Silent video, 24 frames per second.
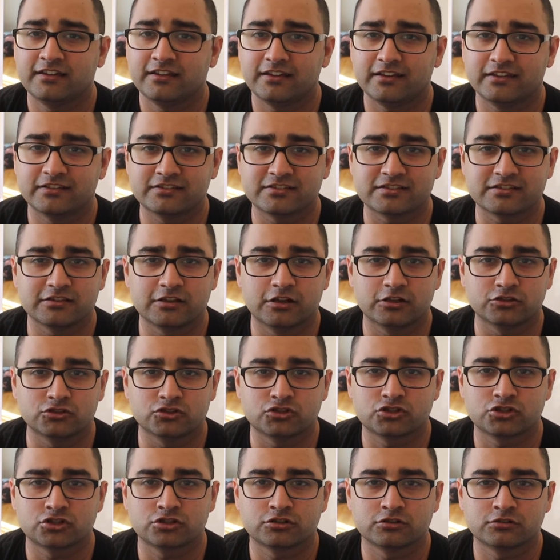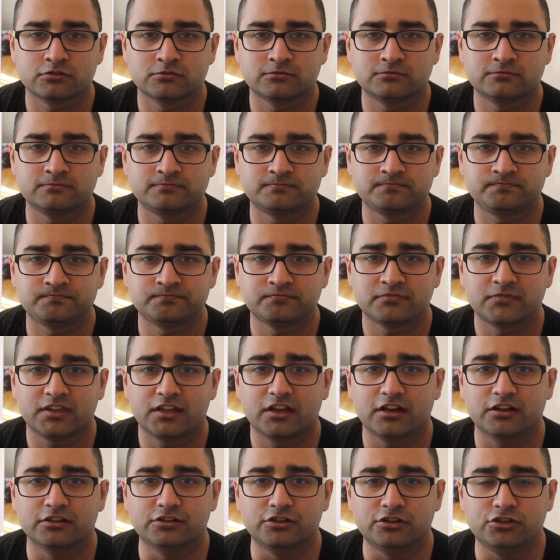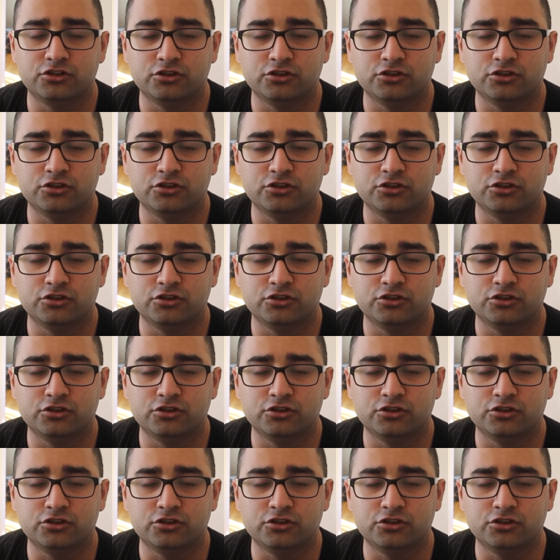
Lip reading: its lunch, a